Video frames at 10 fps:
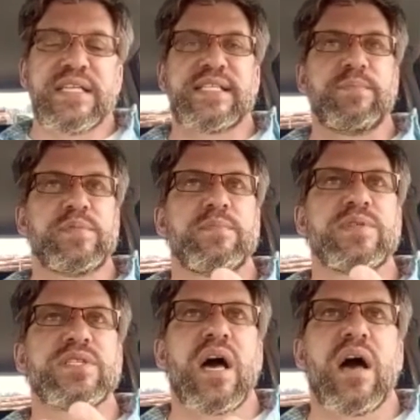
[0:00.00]

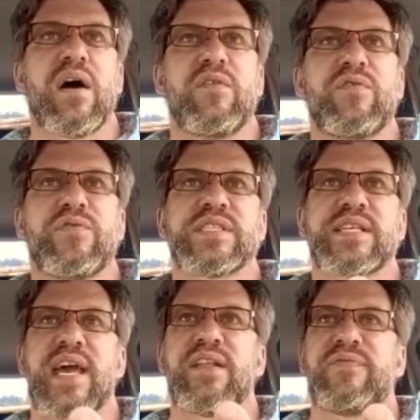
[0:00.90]
Symptoms of
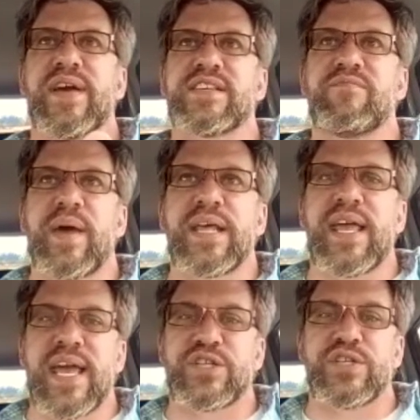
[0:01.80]
side effects of
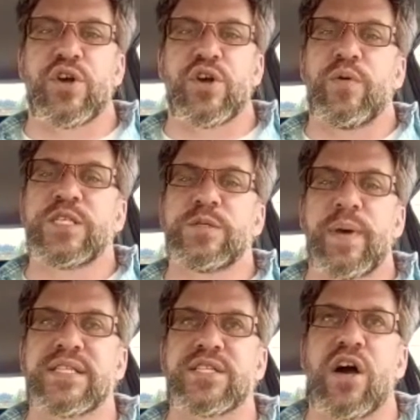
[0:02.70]
medications are always
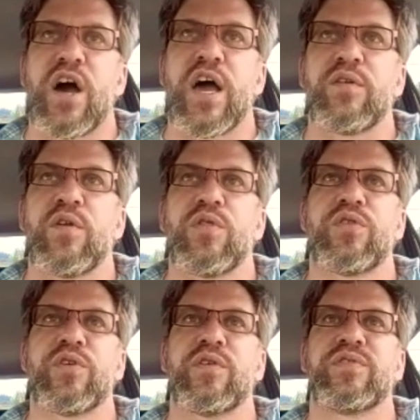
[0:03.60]
based on
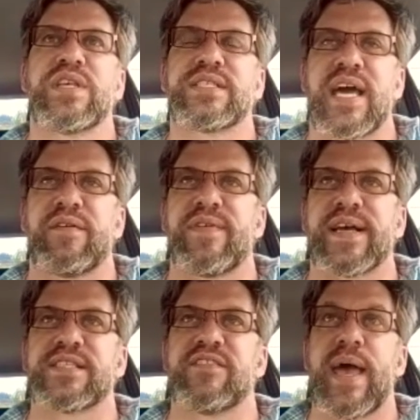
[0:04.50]
the side
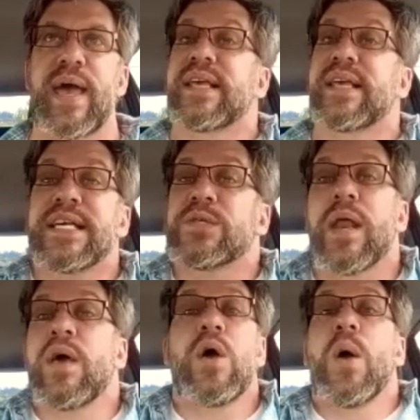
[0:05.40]
effects of men. Guess what?
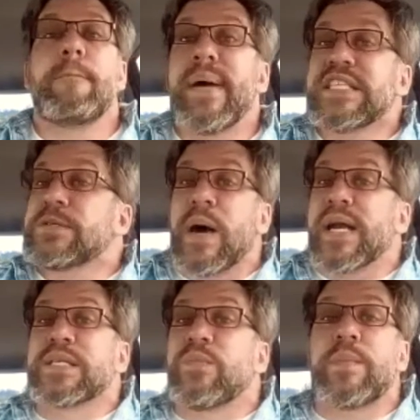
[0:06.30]
Men's bodies
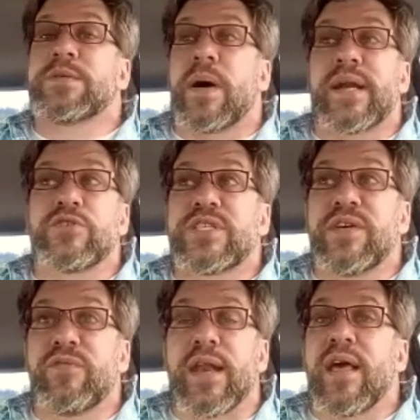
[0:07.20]
and women's bodies are
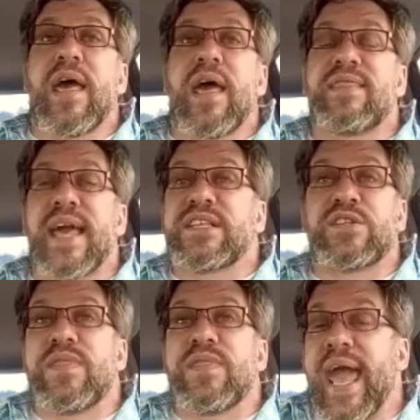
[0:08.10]
different. They
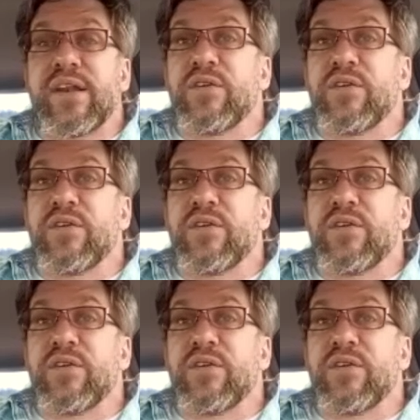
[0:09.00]
handle things